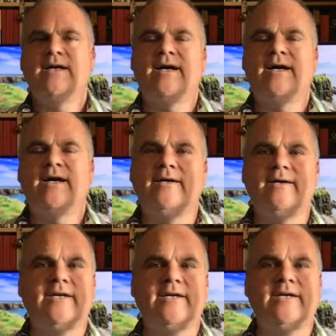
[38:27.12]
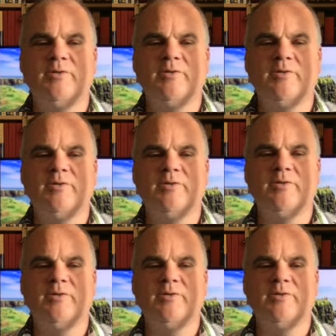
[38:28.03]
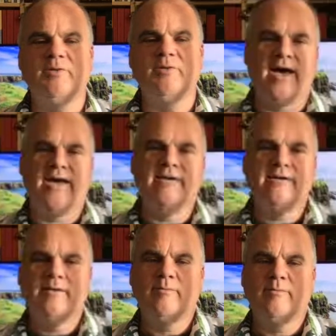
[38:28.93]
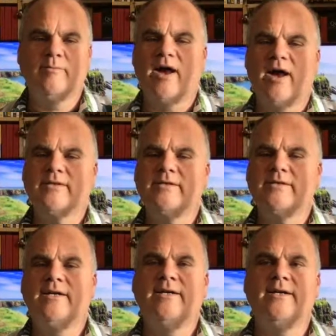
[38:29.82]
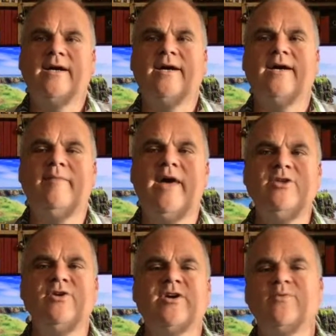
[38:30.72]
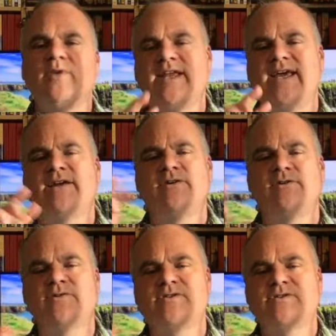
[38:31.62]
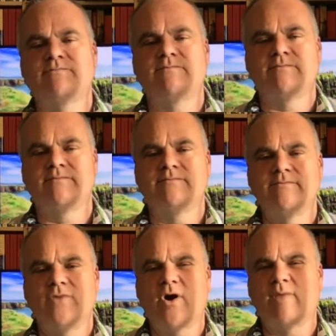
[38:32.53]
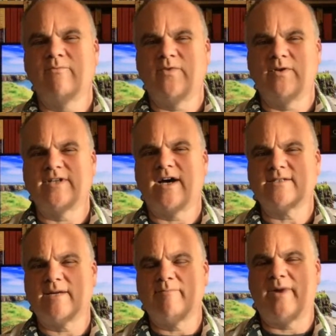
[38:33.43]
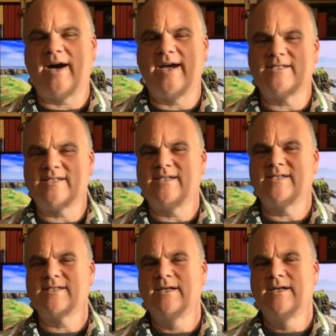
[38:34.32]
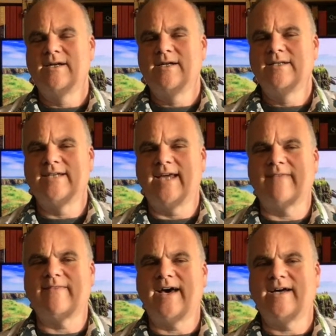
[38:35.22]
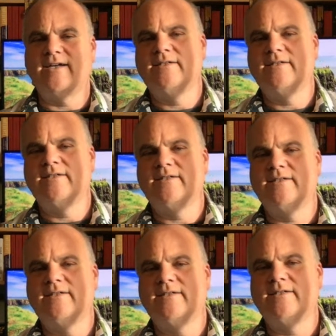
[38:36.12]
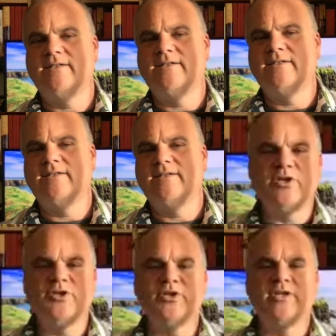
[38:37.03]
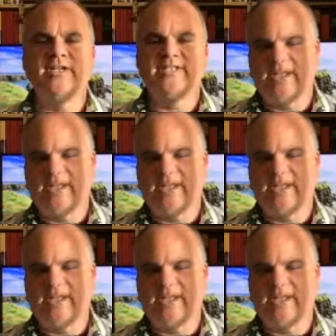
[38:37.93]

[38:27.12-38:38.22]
consumer uptake of my product. And you can really introduce harmful, toxic biases to get that. So you should continue to